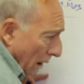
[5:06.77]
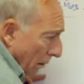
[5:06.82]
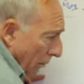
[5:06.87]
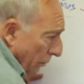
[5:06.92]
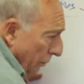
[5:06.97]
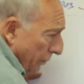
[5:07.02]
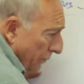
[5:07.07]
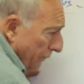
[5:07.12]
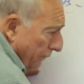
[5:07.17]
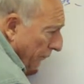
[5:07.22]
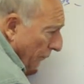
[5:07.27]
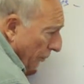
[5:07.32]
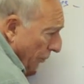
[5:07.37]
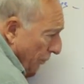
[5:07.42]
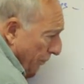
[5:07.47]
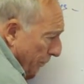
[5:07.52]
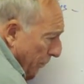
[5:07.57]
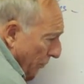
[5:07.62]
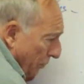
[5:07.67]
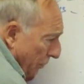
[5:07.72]
this
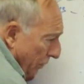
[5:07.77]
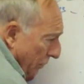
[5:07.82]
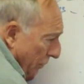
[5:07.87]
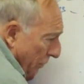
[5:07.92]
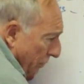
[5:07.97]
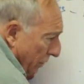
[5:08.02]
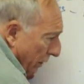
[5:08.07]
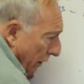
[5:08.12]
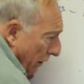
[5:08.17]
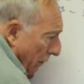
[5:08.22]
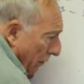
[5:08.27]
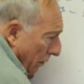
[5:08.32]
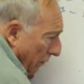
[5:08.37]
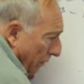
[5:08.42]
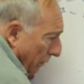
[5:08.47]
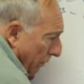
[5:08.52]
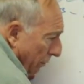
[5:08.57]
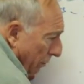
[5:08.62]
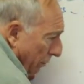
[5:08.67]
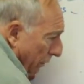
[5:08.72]
force pushes the skin of the
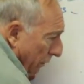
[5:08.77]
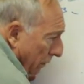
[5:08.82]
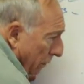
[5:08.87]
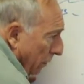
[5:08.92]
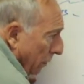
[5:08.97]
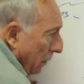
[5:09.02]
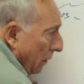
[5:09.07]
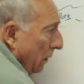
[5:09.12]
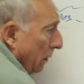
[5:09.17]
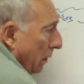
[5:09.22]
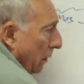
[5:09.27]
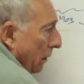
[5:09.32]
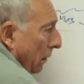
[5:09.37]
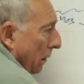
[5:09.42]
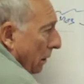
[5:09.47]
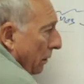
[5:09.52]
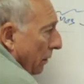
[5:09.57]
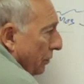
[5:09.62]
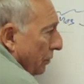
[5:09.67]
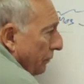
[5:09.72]
balloon in.
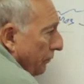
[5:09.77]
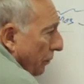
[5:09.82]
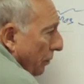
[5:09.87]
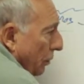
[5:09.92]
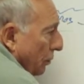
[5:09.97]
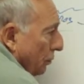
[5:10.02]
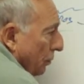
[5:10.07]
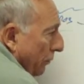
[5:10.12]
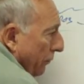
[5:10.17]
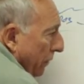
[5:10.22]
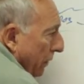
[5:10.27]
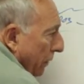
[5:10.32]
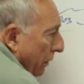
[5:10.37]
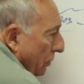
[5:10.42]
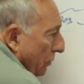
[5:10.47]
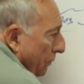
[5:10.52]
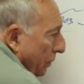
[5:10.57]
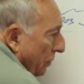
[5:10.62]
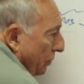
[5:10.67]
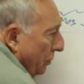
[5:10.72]
This force over here
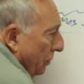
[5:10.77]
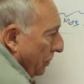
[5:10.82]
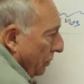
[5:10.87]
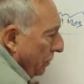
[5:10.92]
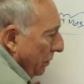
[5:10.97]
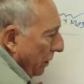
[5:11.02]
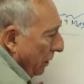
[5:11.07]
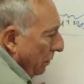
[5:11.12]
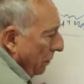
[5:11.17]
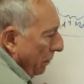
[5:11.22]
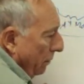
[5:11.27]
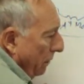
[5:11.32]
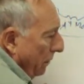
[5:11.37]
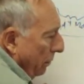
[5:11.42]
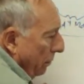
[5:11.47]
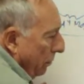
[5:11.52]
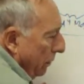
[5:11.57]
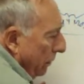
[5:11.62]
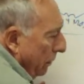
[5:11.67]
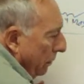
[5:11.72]
is pushing the skin of the
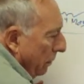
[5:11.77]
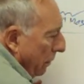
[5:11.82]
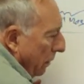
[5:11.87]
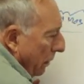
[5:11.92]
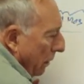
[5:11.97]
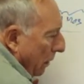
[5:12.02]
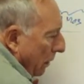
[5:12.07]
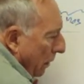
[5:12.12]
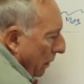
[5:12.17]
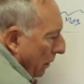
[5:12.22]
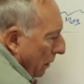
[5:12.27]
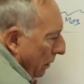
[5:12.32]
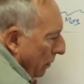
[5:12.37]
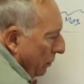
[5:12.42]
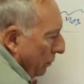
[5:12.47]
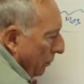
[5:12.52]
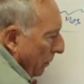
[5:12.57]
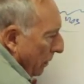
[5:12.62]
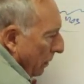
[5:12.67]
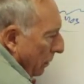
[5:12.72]
balloon in.
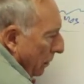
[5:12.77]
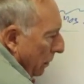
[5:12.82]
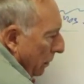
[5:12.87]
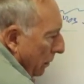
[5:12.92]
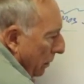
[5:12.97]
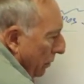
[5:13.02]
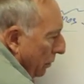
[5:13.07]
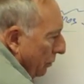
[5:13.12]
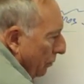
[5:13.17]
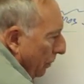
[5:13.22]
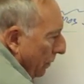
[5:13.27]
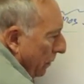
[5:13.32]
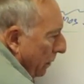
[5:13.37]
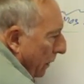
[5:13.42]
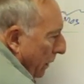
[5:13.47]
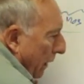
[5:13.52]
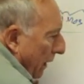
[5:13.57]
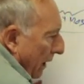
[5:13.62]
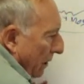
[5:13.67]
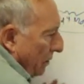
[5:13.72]
This one and this one.
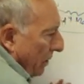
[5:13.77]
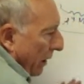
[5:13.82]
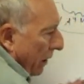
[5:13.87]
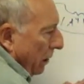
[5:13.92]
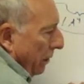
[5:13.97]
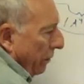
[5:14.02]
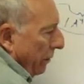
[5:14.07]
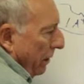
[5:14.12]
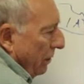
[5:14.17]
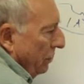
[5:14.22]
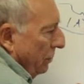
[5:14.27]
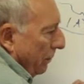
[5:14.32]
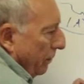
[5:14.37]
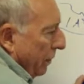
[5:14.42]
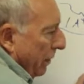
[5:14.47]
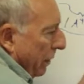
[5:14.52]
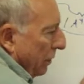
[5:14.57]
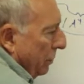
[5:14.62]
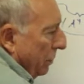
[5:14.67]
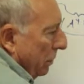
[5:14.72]
As I increase the
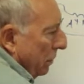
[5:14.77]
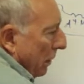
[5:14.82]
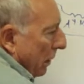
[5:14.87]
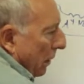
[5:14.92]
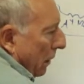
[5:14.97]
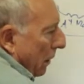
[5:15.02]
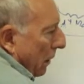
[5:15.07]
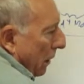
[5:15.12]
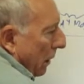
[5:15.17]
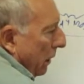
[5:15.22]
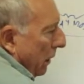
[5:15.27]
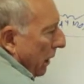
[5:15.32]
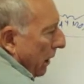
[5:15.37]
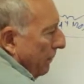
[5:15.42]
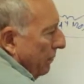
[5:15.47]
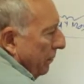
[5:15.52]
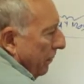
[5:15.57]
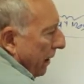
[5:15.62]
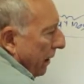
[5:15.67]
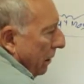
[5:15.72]
pressure, it
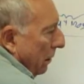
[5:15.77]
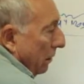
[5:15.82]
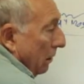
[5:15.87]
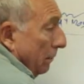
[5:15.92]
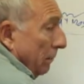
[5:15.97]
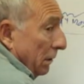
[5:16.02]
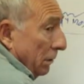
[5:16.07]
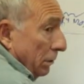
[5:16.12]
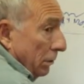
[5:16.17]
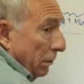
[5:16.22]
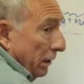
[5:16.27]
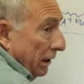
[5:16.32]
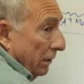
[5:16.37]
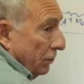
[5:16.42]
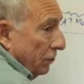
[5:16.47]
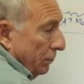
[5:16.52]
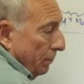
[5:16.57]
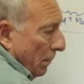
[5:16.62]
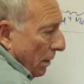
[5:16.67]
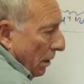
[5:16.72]
keeps making the balloon get
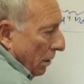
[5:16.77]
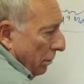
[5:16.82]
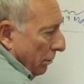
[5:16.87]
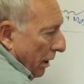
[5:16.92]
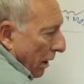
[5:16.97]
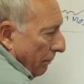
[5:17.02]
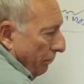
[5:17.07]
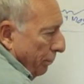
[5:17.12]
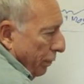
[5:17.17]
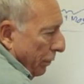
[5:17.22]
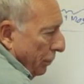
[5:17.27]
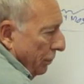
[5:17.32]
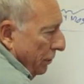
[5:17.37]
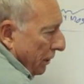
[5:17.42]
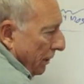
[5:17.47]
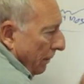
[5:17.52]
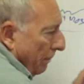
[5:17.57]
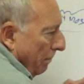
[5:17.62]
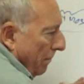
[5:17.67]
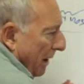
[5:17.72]
smaller. I'm
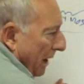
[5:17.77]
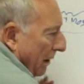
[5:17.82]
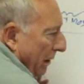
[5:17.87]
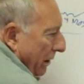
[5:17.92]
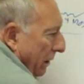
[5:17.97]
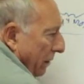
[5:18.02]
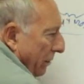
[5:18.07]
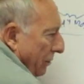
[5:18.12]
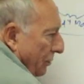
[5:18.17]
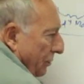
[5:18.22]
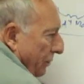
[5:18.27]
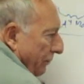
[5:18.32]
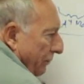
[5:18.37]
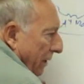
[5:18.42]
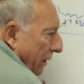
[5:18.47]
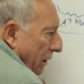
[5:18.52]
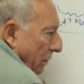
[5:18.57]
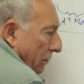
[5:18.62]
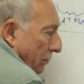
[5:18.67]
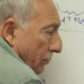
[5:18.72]
pushing the molecules of
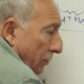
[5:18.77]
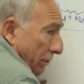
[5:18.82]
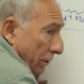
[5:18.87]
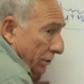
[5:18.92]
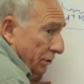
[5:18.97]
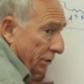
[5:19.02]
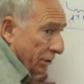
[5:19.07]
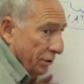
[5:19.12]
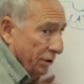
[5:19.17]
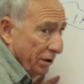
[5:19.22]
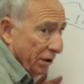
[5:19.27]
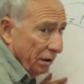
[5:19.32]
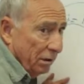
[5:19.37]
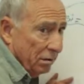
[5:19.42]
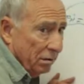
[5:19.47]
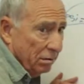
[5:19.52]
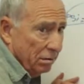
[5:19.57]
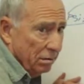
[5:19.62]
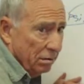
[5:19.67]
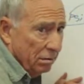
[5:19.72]
air towards the
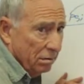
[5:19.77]
center.